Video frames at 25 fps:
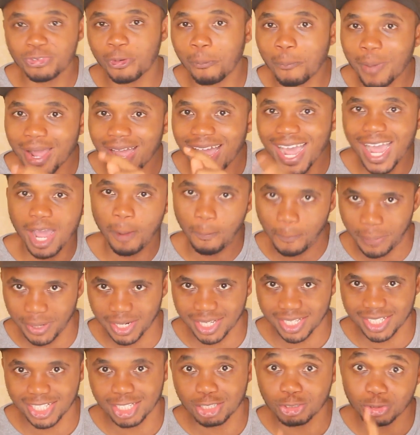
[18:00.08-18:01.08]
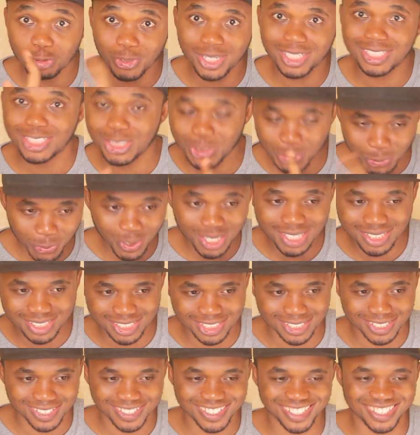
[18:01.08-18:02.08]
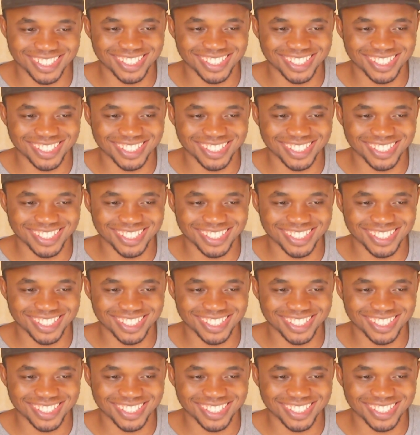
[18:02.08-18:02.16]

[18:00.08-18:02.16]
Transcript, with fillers: from happening in 2020.